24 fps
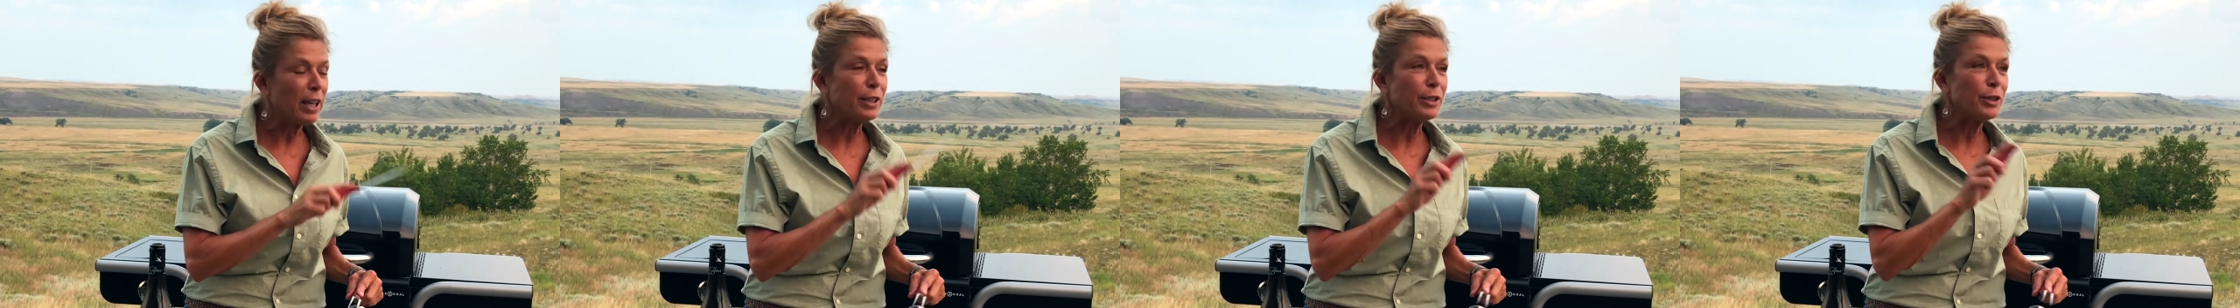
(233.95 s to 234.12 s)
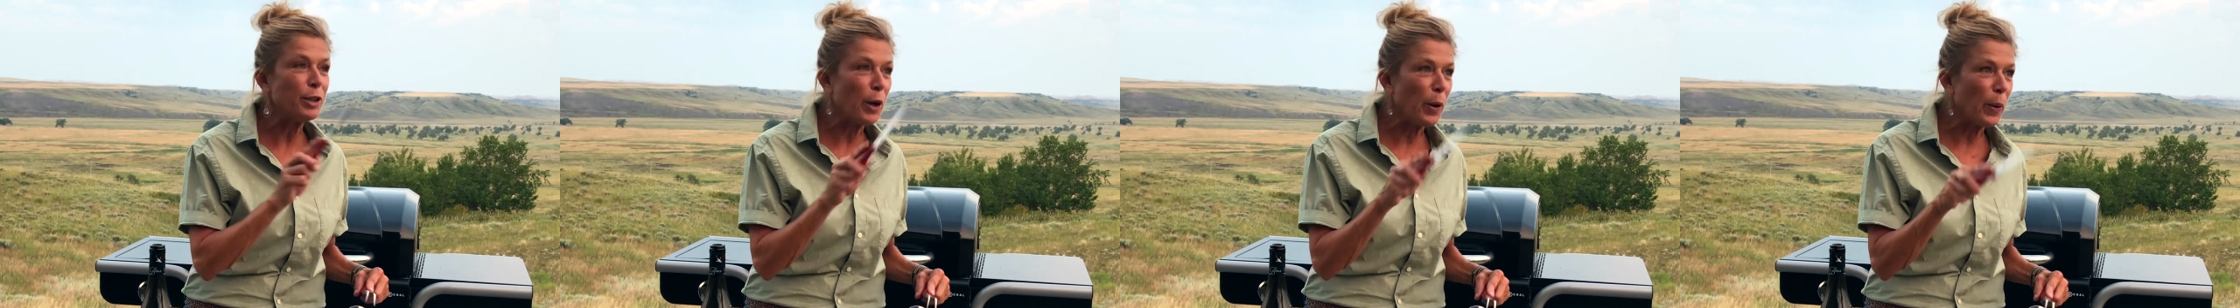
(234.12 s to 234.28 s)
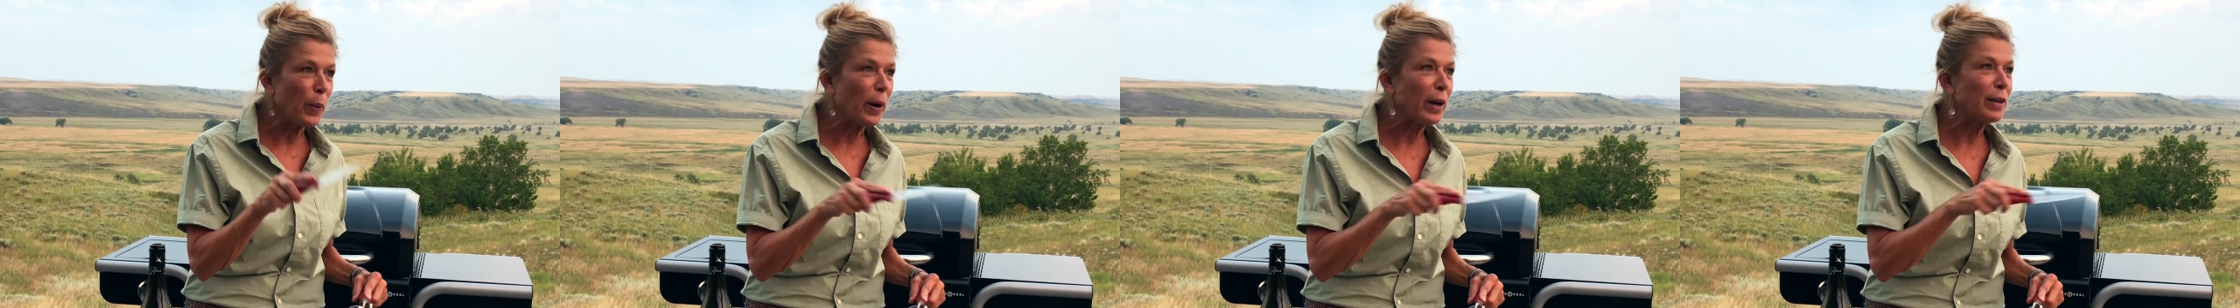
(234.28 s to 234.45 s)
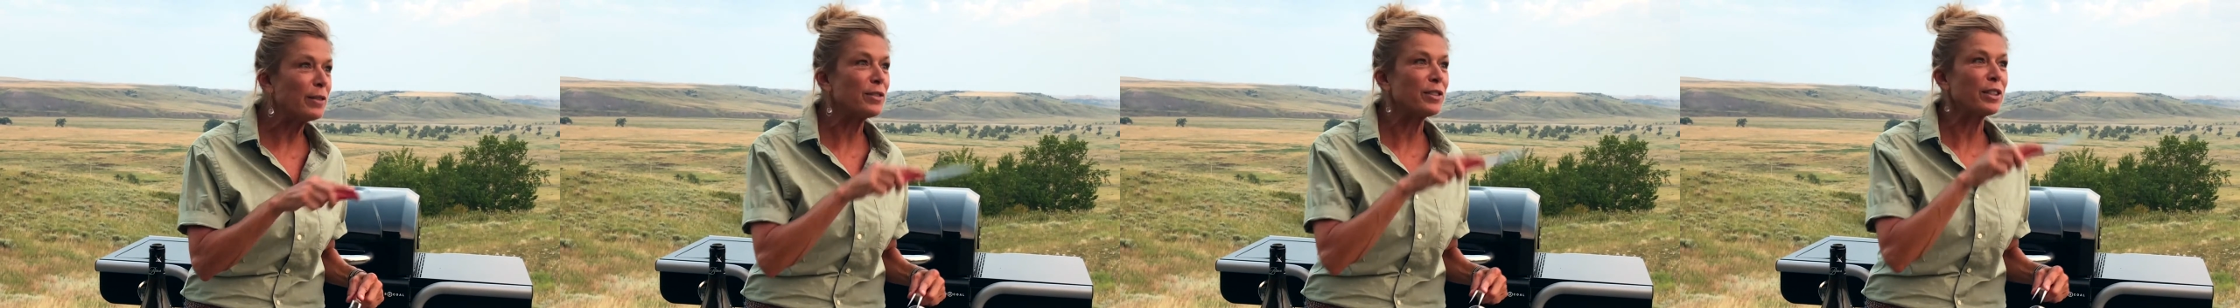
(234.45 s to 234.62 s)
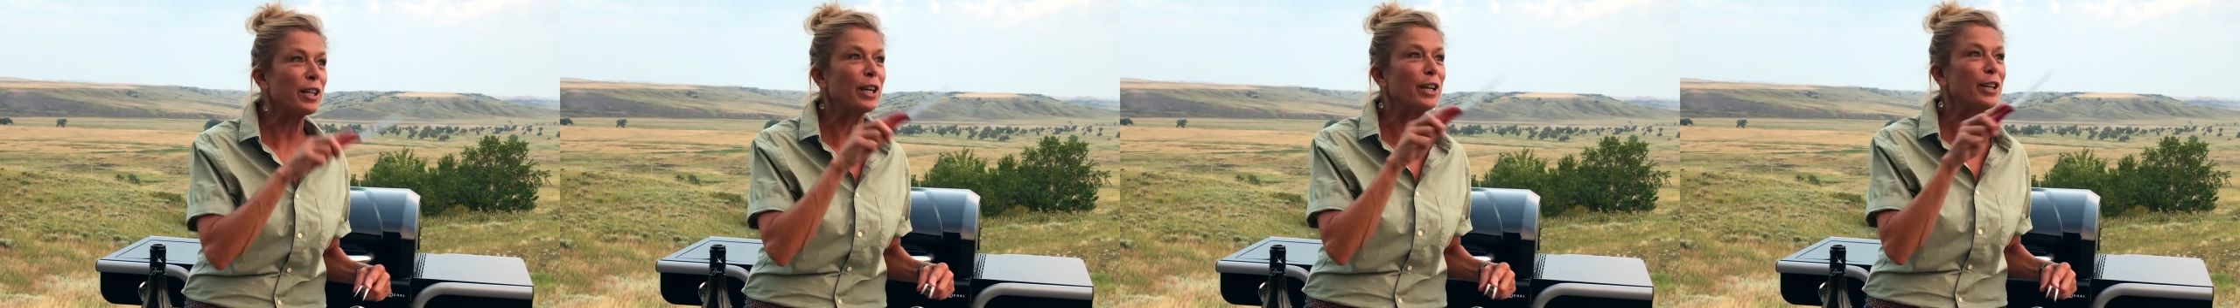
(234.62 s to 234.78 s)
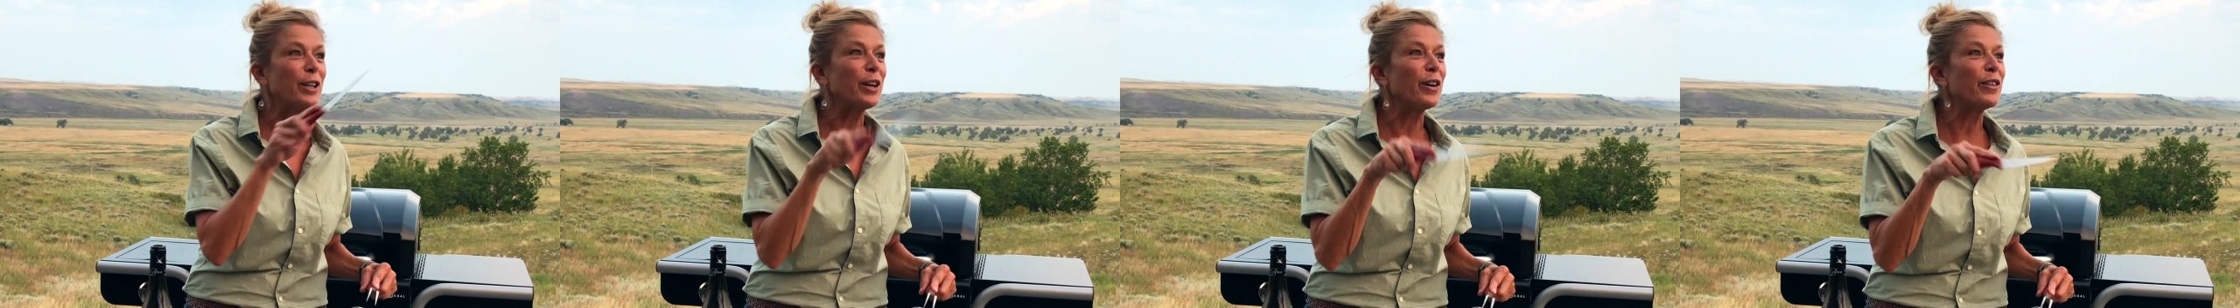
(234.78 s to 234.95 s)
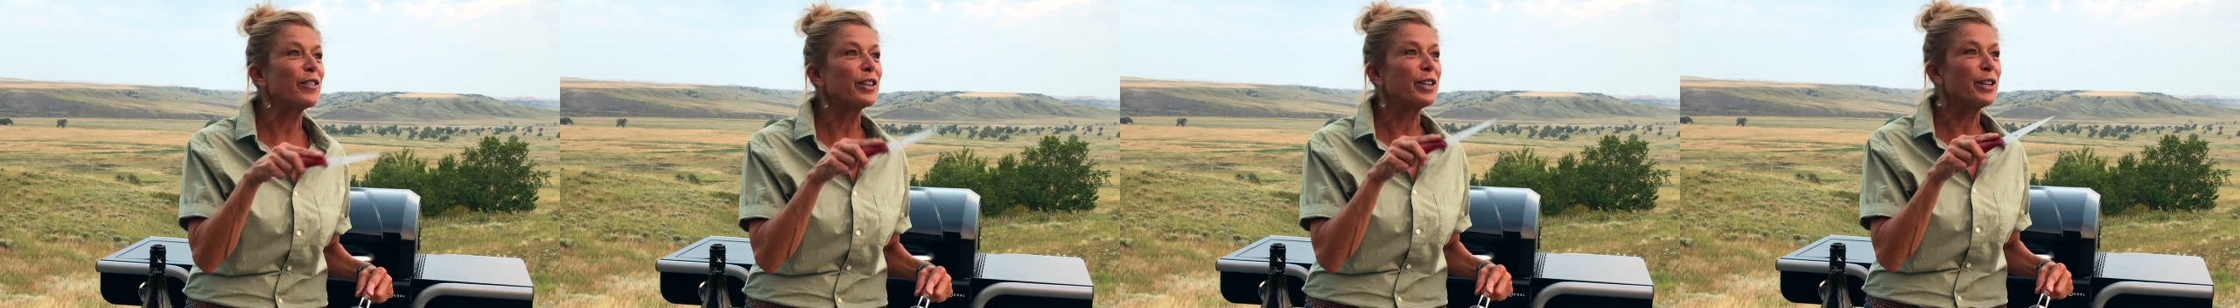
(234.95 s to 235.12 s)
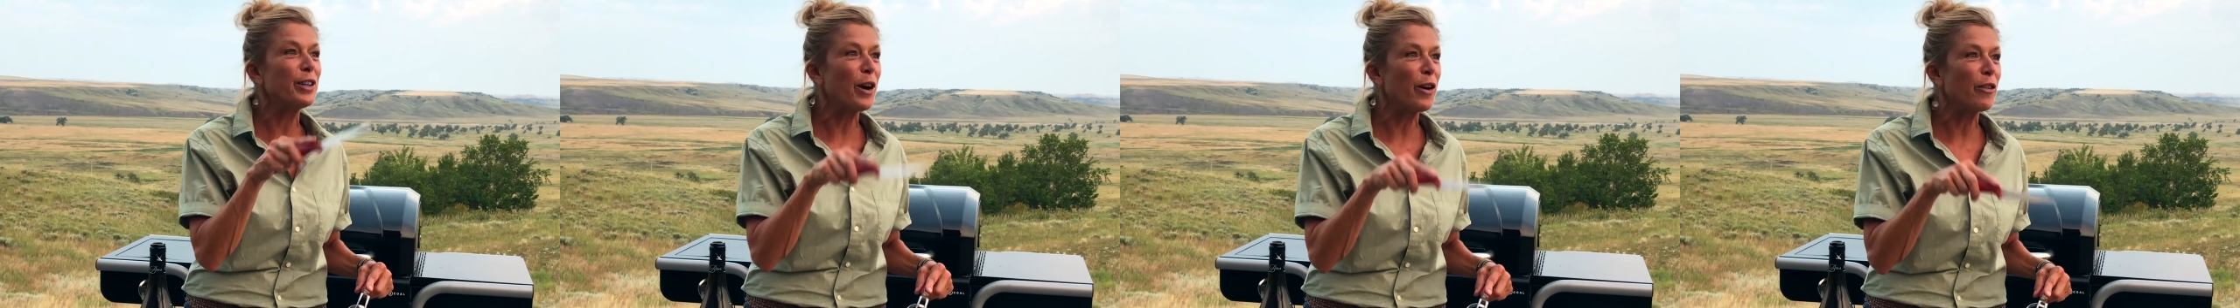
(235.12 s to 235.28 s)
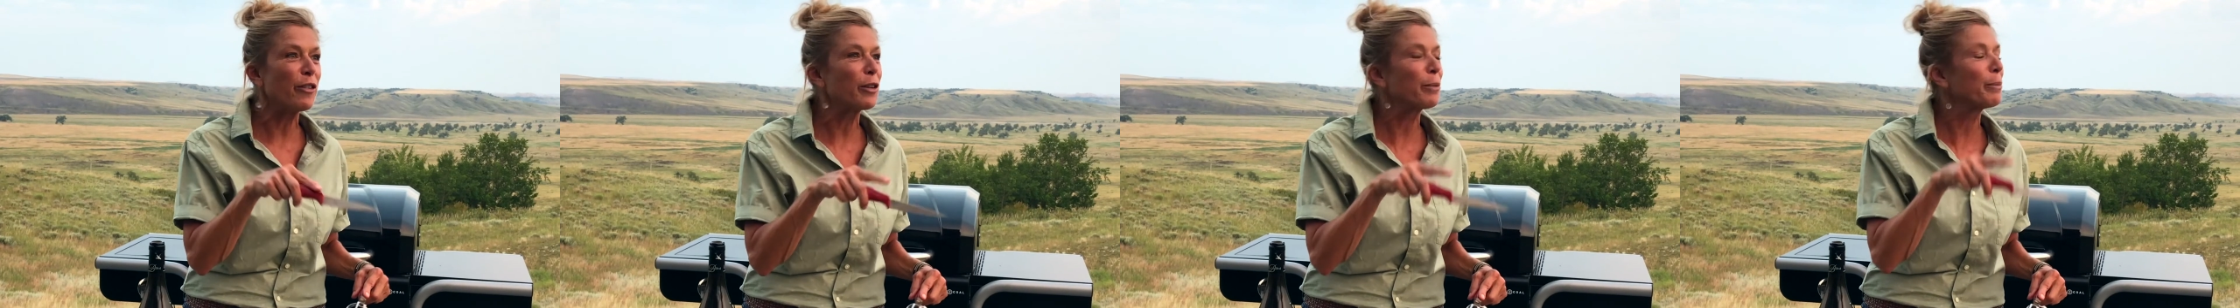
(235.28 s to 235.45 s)
I know I've said it over
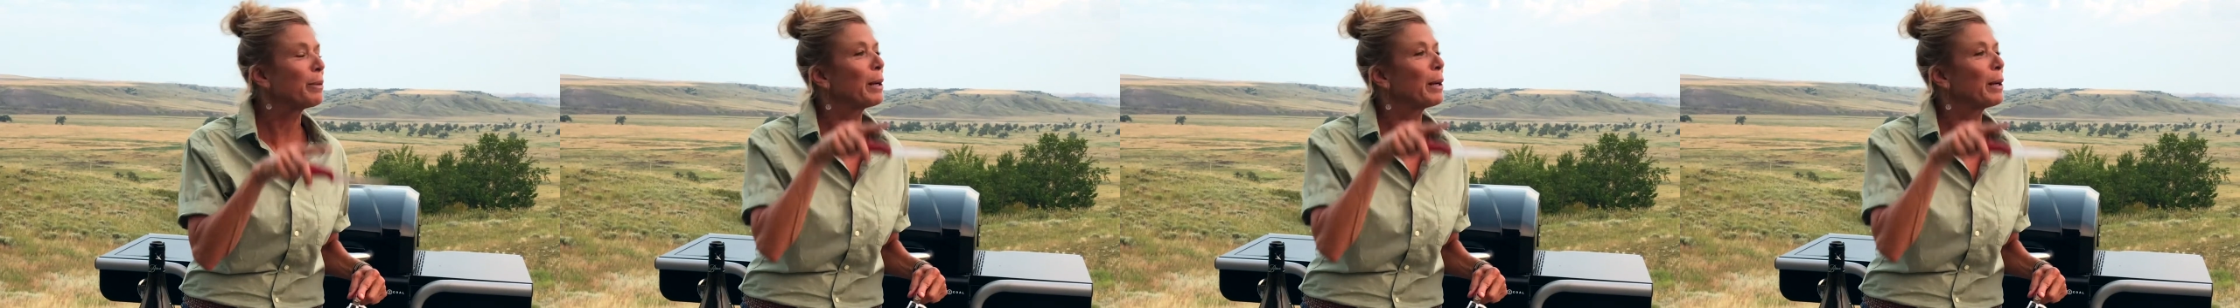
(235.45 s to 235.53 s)
and over,